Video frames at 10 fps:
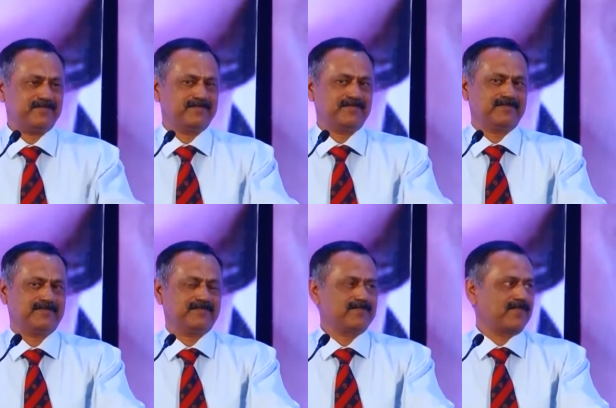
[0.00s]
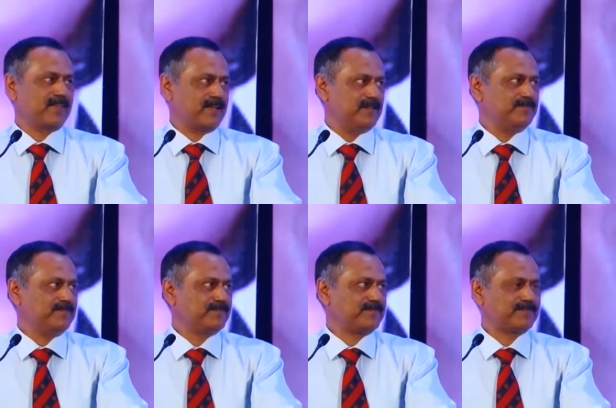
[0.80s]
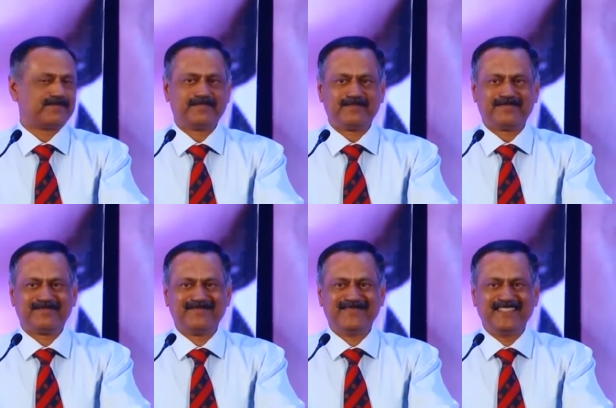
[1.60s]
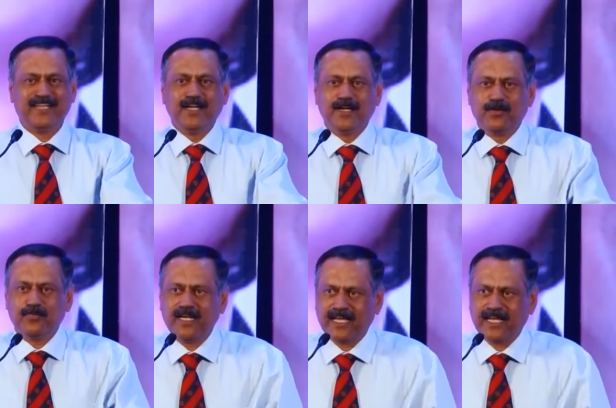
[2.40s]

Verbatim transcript: Okay, so yeah. We'll